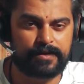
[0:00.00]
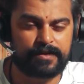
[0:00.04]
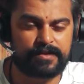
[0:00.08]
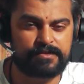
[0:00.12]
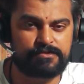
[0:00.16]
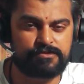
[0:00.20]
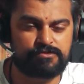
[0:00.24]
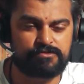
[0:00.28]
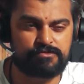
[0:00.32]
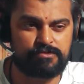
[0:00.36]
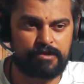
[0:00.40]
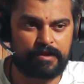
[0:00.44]

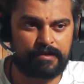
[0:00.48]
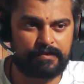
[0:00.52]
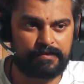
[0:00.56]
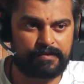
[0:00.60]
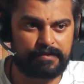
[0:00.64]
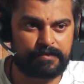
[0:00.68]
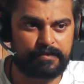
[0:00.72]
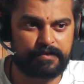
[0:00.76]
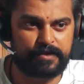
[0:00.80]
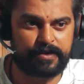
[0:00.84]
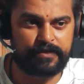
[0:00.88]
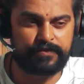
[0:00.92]
It's not
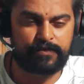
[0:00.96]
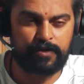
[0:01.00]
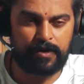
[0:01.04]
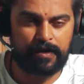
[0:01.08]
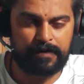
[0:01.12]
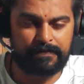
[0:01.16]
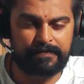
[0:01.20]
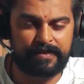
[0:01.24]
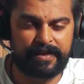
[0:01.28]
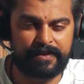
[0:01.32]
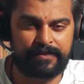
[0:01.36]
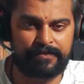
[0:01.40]

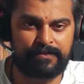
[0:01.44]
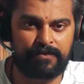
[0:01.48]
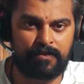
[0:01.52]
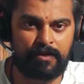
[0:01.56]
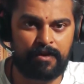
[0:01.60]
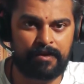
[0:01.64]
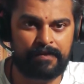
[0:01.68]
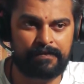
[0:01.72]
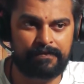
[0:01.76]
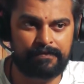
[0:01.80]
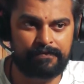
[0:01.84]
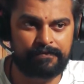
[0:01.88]
devolved.
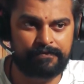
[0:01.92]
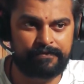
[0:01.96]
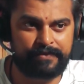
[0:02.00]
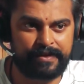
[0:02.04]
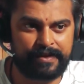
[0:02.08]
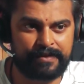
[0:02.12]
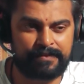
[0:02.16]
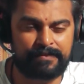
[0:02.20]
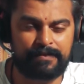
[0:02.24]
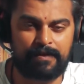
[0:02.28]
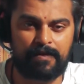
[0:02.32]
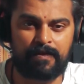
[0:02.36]

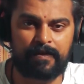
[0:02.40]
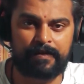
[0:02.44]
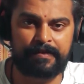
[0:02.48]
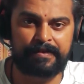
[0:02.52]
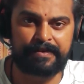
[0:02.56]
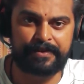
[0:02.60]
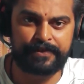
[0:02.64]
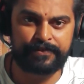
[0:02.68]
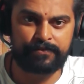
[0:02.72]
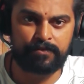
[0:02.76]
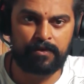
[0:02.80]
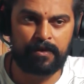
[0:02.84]
Evolving or
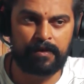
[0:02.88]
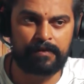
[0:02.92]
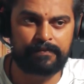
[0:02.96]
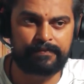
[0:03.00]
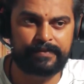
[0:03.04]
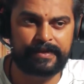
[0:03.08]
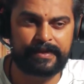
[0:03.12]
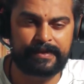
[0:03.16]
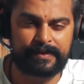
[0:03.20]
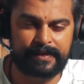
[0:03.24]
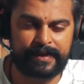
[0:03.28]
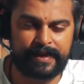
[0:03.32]

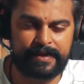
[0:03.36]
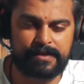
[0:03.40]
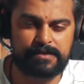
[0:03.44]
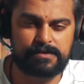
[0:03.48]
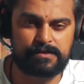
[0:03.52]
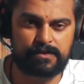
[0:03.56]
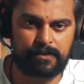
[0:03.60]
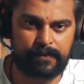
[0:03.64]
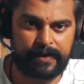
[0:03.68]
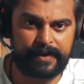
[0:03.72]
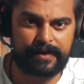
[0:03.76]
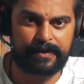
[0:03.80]
devolving
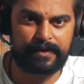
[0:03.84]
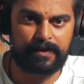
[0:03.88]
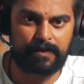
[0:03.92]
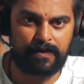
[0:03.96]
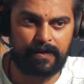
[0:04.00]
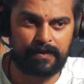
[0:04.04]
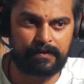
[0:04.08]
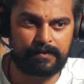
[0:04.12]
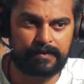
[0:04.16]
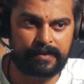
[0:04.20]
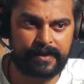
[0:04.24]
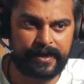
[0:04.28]
takes quite a
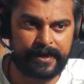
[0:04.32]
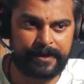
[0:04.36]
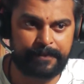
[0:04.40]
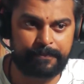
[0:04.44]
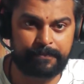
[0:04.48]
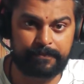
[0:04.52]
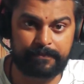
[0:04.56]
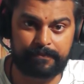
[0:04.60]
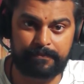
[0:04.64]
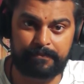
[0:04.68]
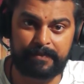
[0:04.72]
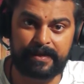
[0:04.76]
long
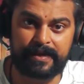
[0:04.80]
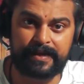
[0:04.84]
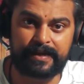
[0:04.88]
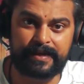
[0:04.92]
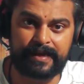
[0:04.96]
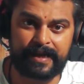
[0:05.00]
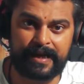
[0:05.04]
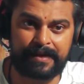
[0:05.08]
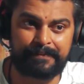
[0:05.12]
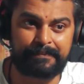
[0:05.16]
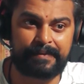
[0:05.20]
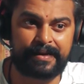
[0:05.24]
time, but
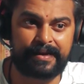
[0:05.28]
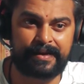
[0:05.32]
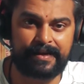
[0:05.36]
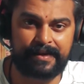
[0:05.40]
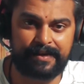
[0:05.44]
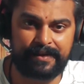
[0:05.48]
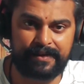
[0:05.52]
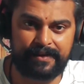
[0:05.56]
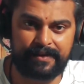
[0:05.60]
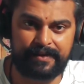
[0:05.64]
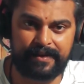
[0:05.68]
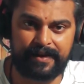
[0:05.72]
it can be
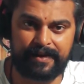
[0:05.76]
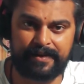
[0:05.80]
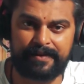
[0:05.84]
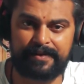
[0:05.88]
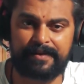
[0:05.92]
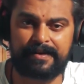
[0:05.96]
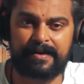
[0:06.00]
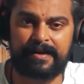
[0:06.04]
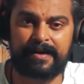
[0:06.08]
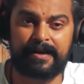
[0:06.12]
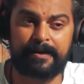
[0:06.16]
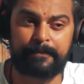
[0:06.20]

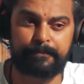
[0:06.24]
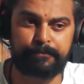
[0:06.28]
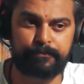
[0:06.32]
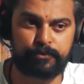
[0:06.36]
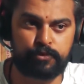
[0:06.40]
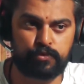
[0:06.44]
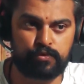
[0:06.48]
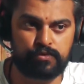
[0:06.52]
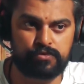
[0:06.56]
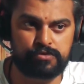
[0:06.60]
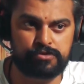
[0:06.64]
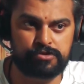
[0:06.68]
degraded and
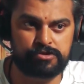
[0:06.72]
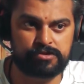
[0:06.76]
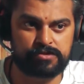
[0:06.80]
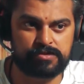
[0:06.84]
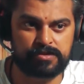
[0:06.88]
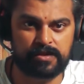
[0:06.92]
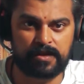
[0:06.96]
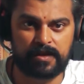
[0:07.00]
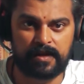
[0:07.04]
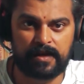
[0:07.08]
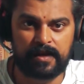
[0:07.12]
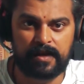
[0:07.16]

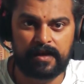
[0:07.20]
abused.